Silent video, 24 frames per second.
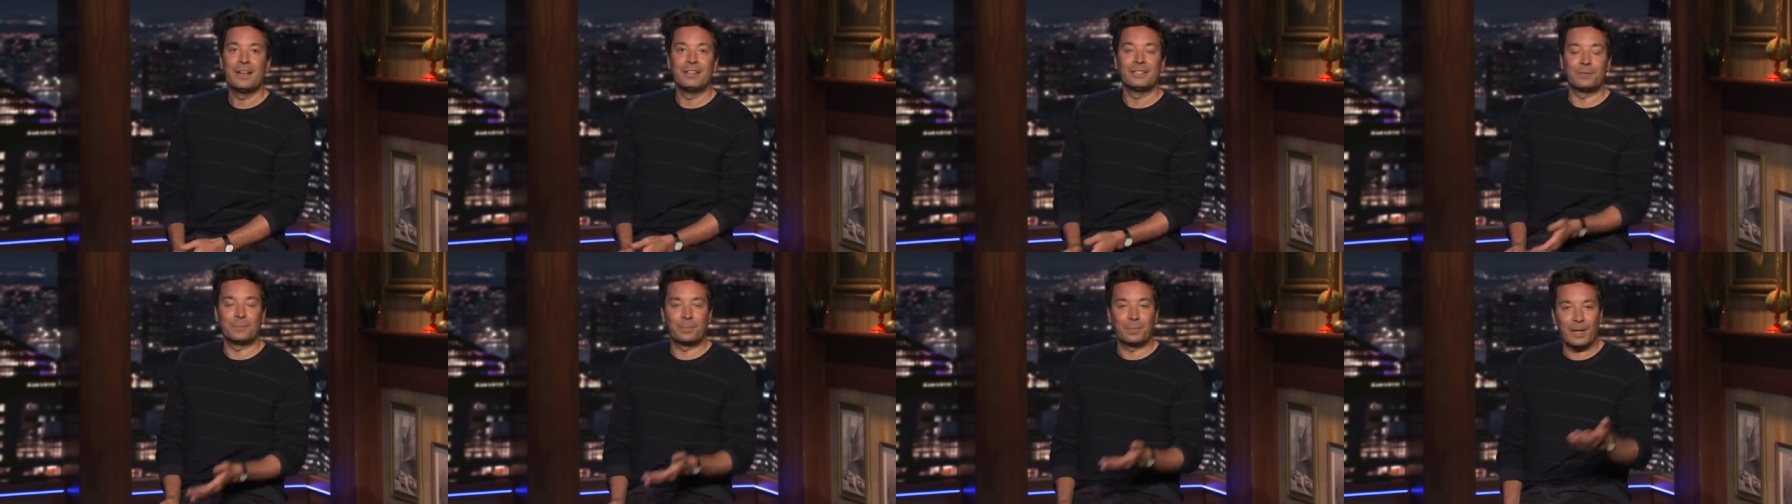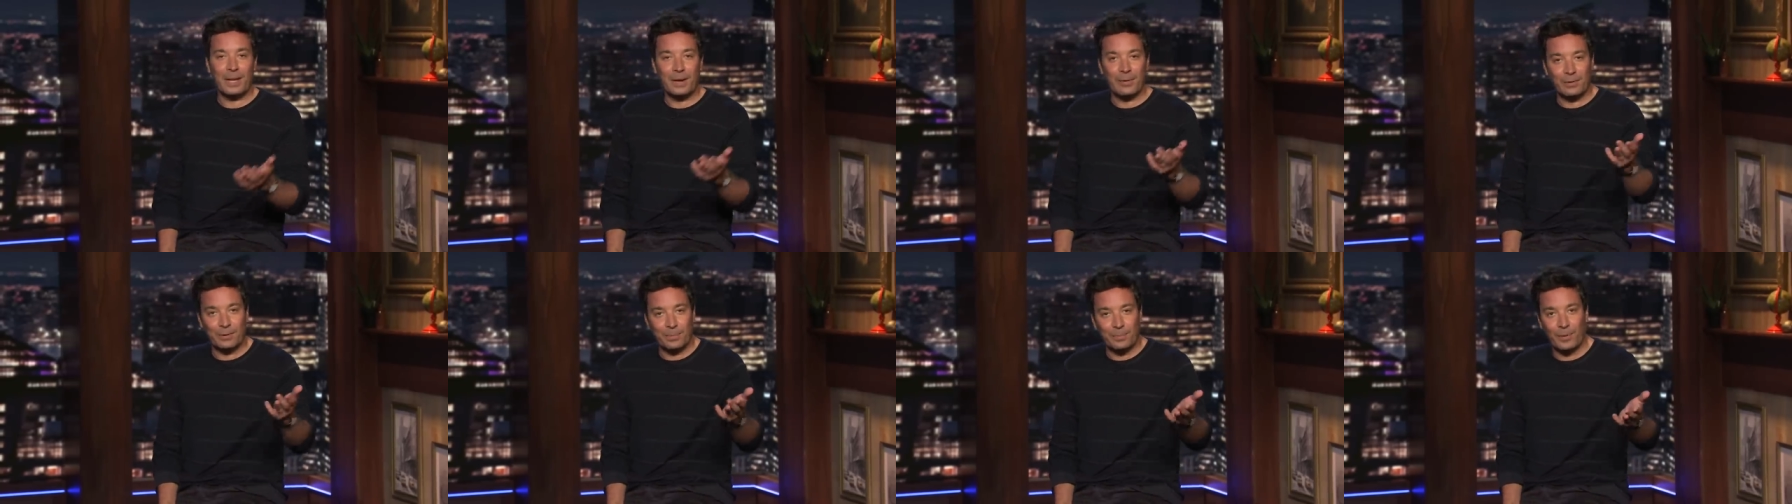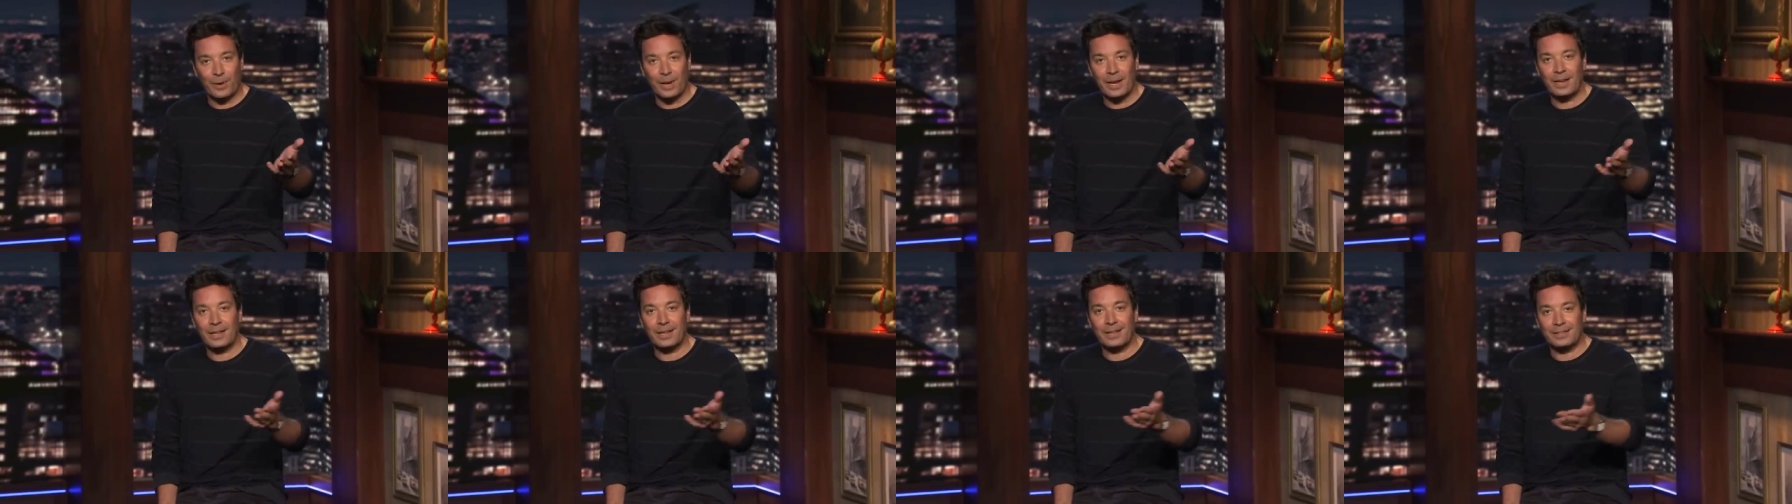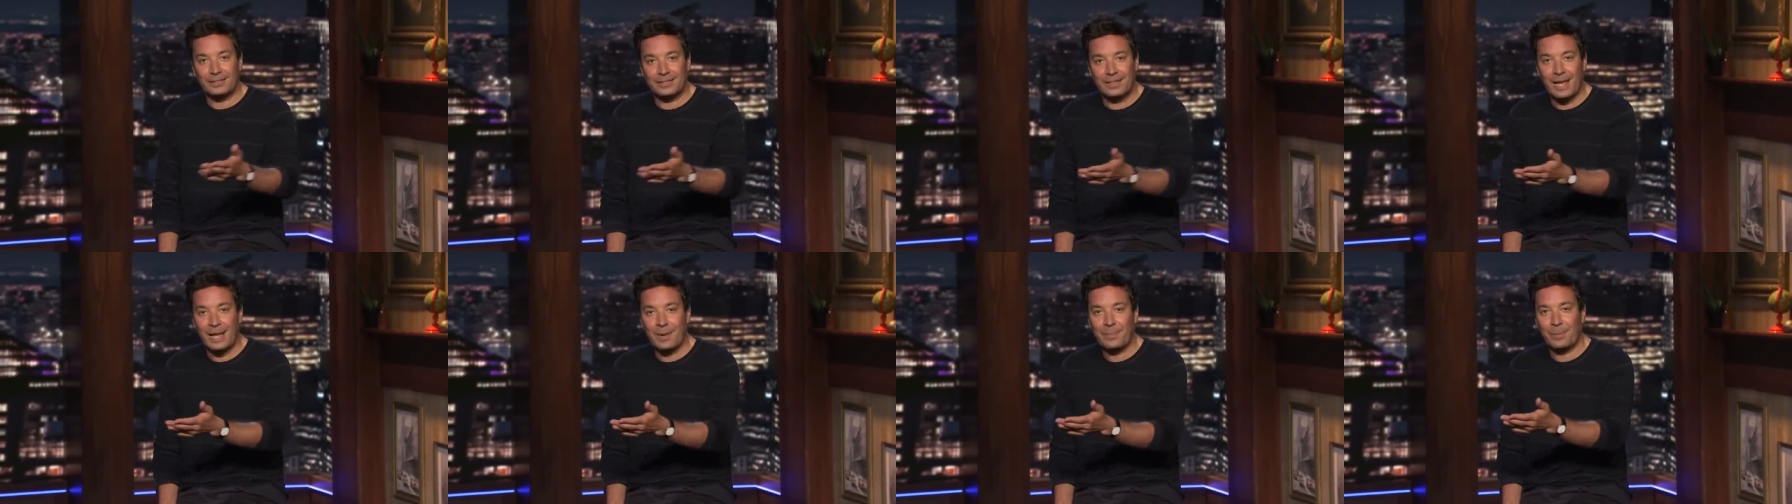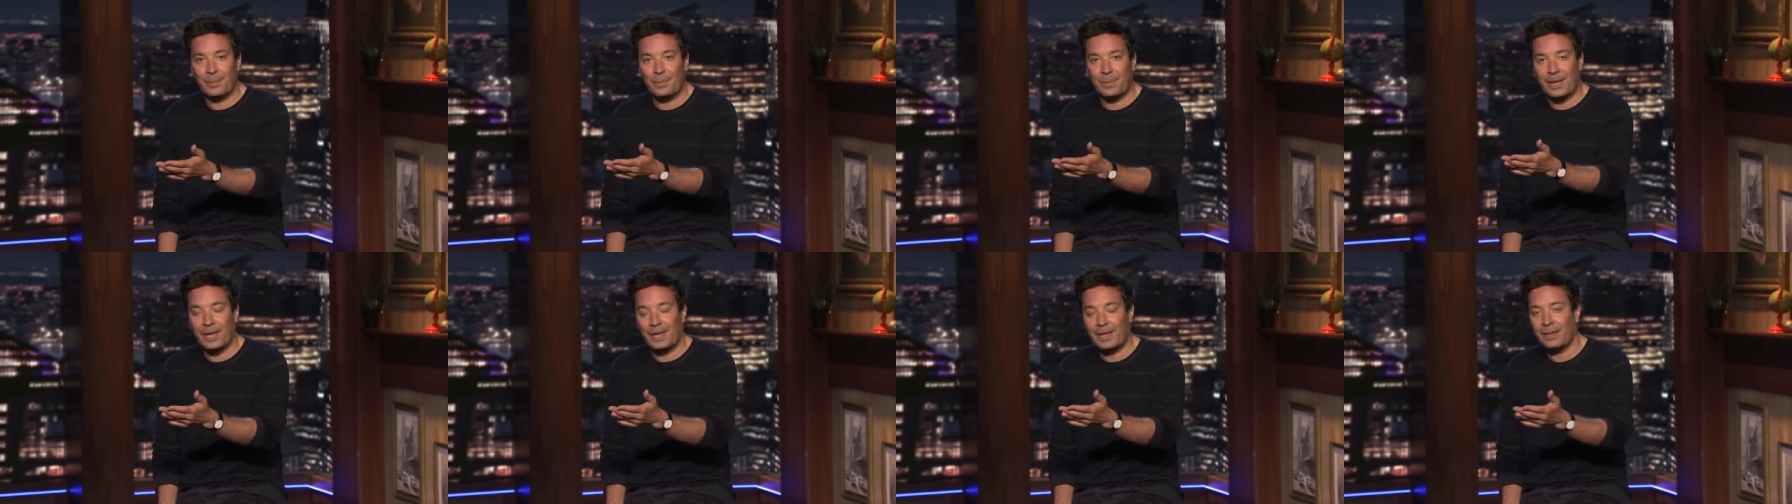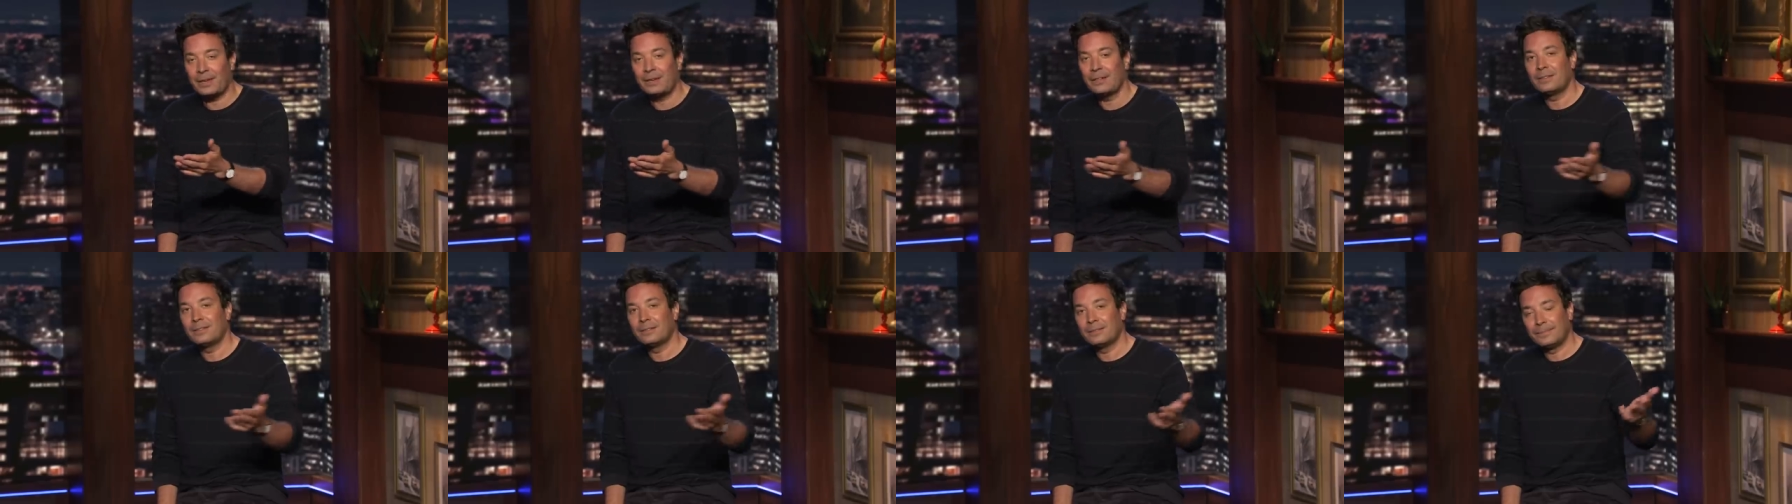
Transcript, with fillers: to play with Brady in Tampa Bay.